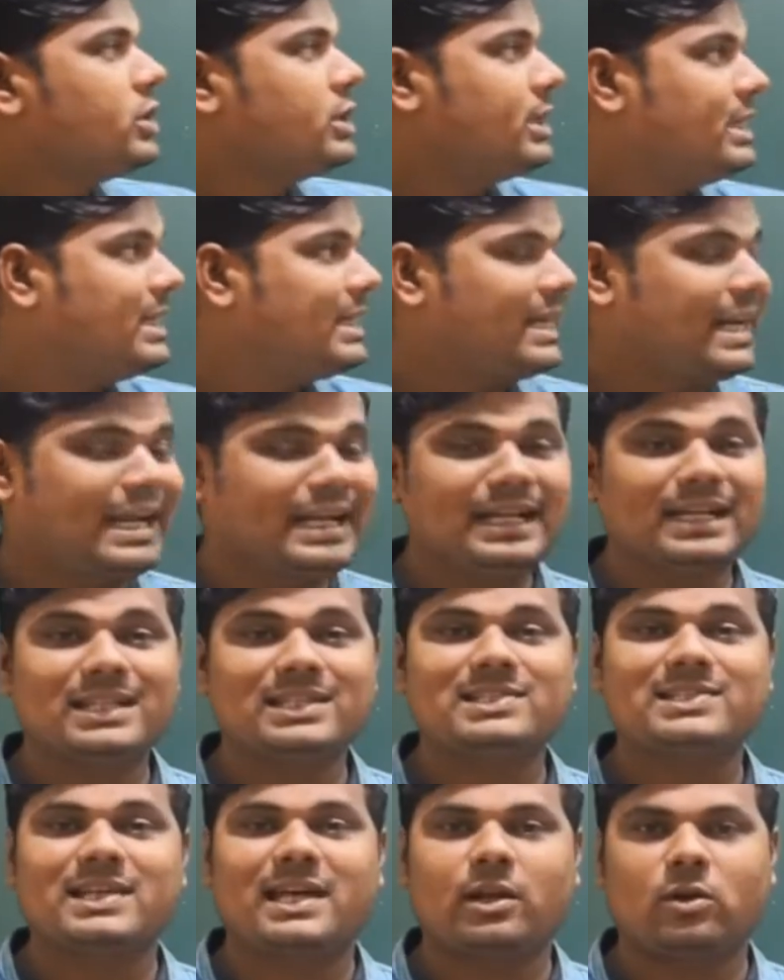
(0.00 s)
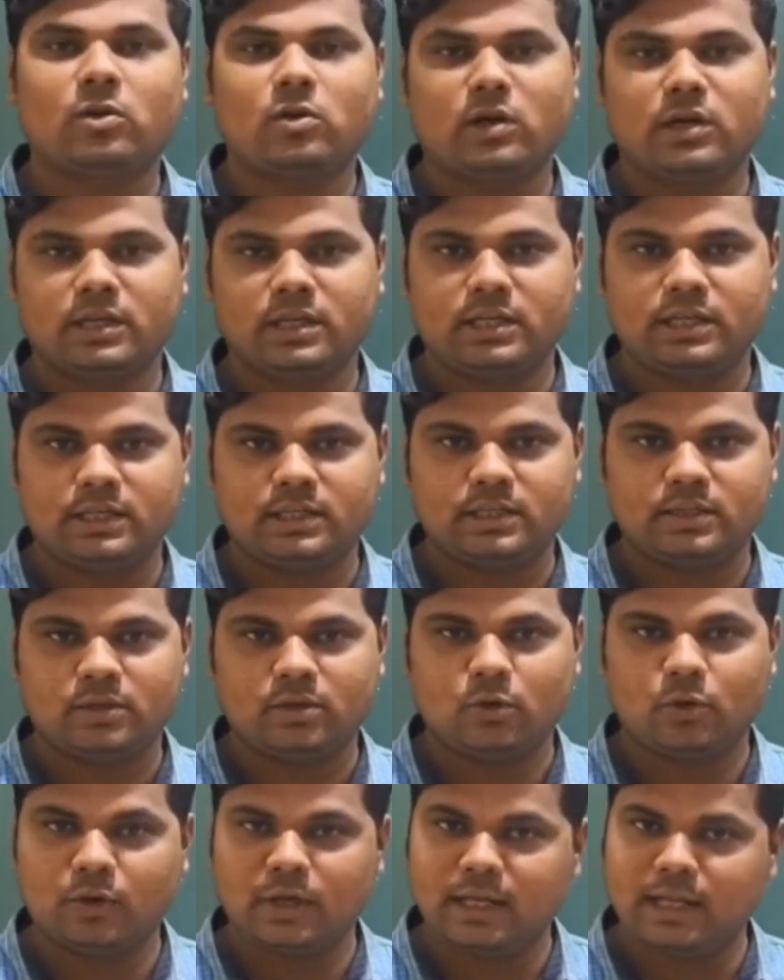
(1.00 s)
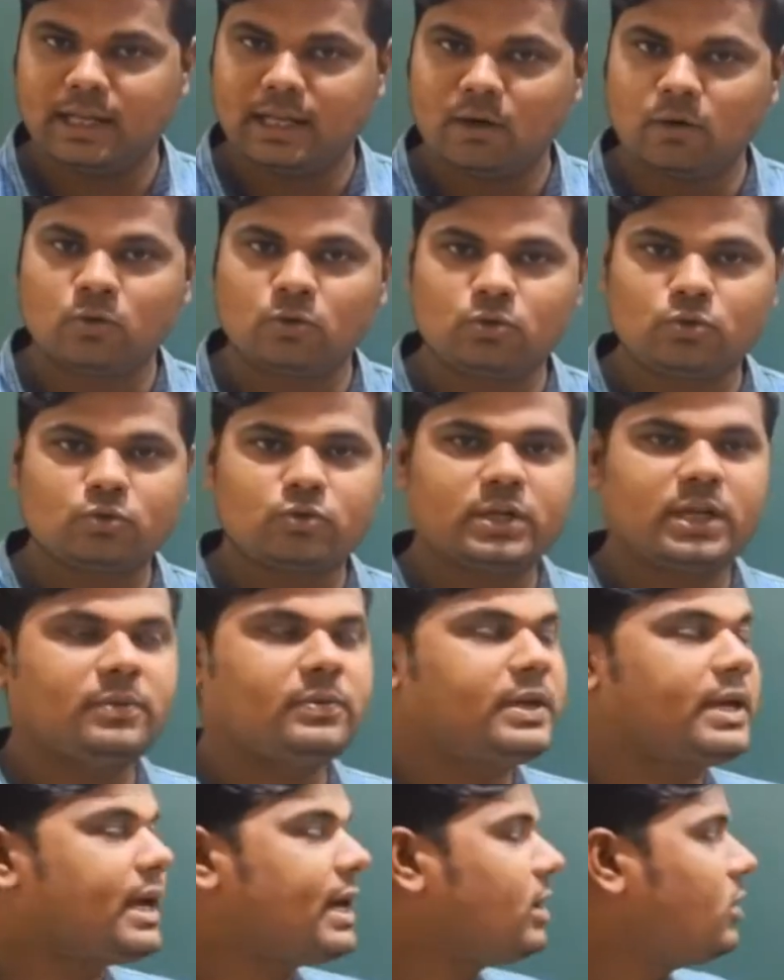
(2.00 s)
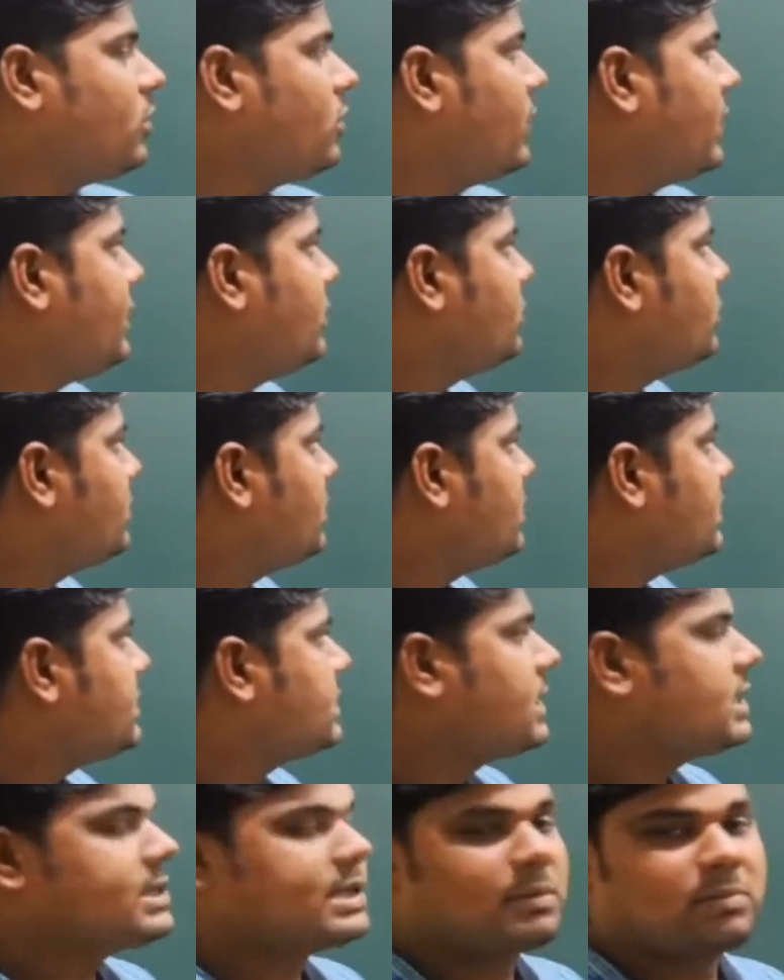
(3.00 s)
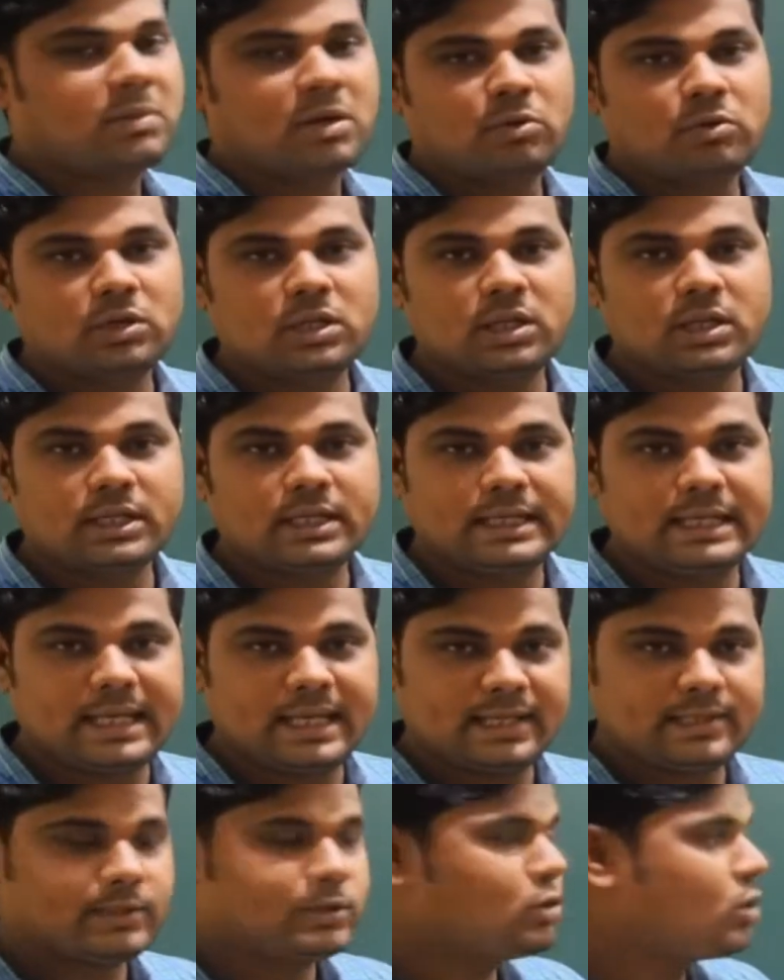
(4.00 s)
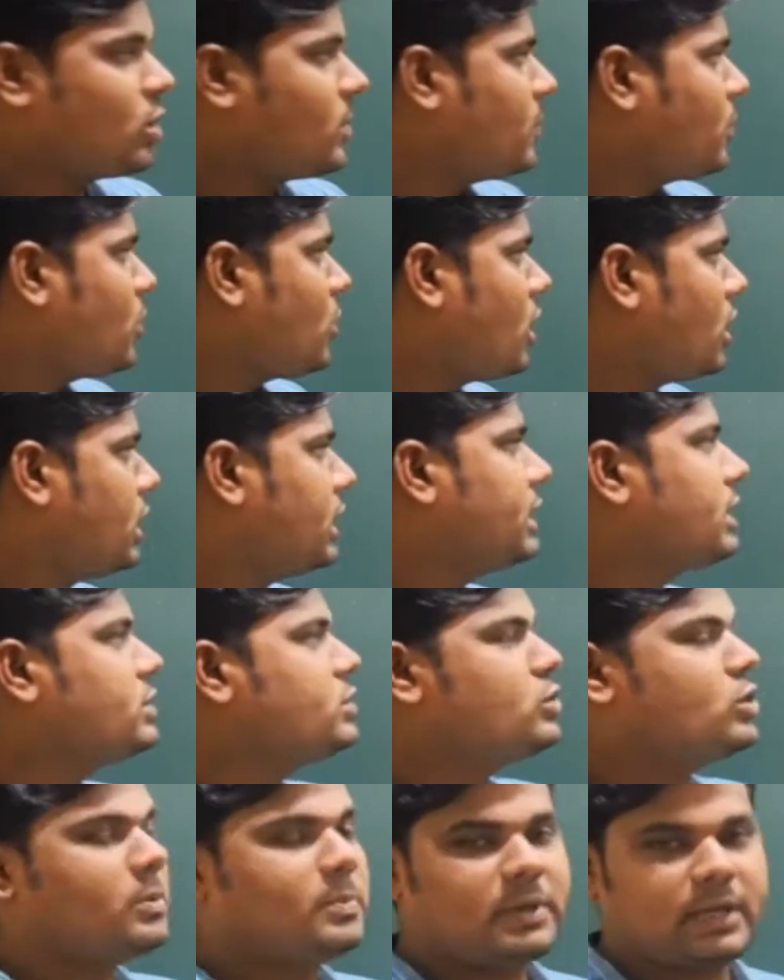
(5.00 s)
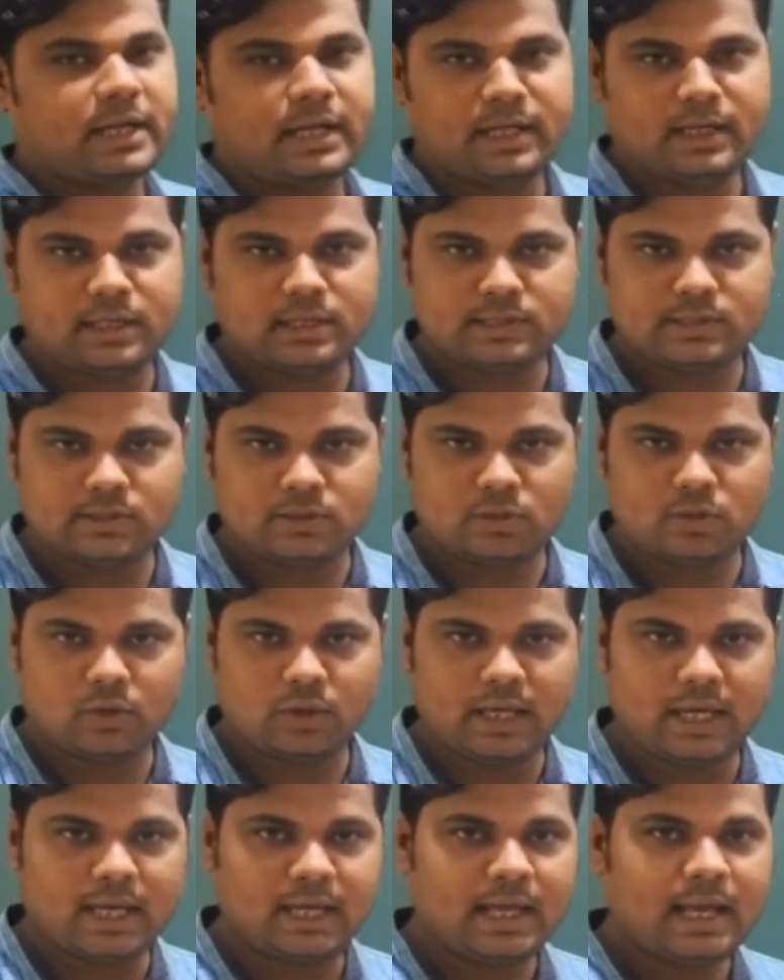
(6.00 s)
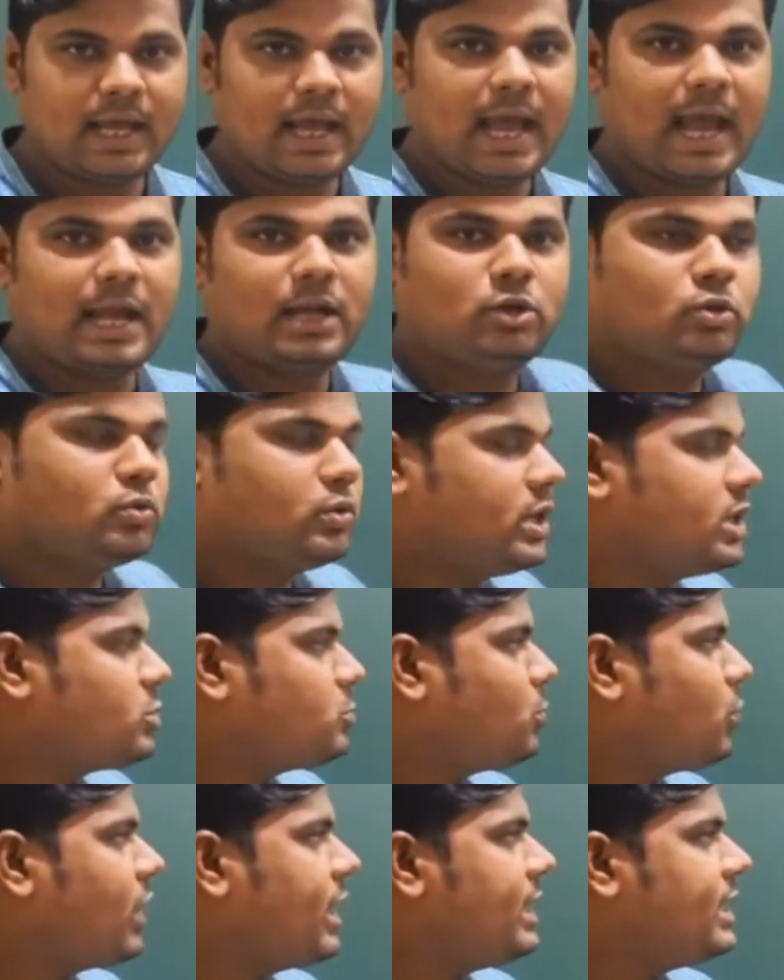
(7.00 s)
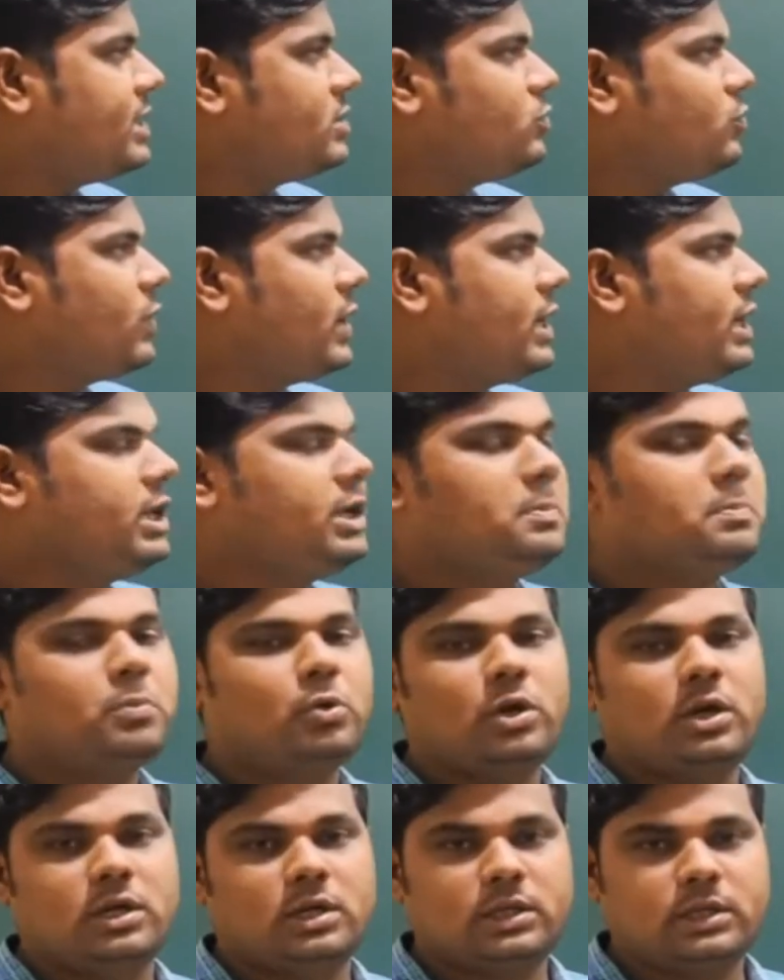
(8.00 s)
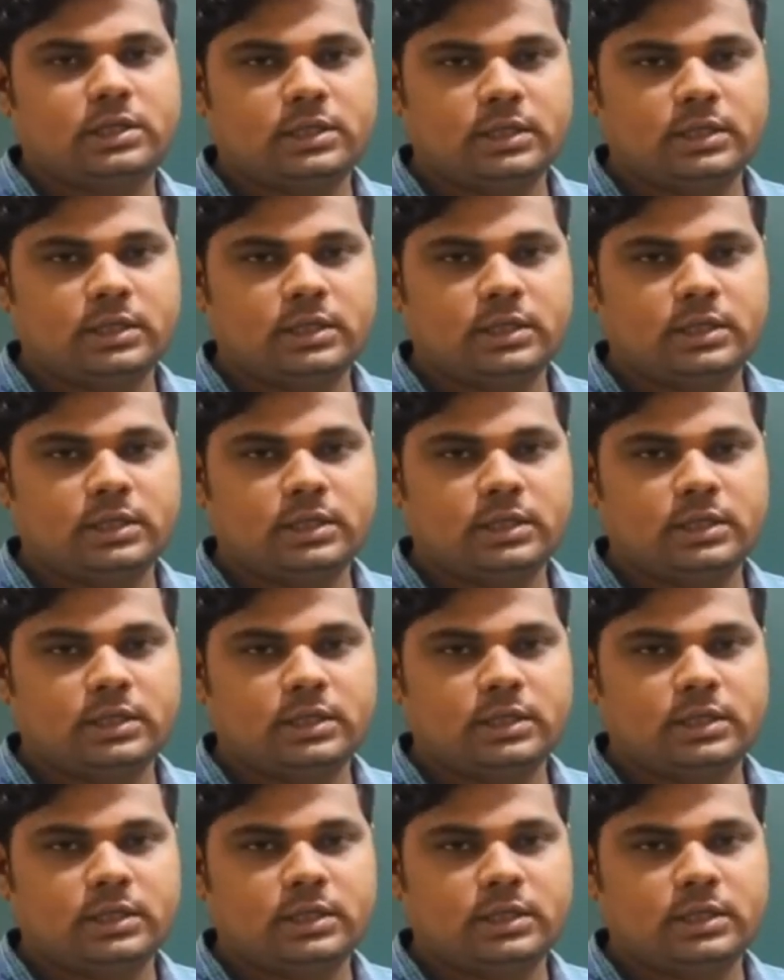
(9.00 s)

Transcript: triangles are congruent. Okay, now today we are going to discuss about the test of congruence of triangles. Okay, and today's point is very important.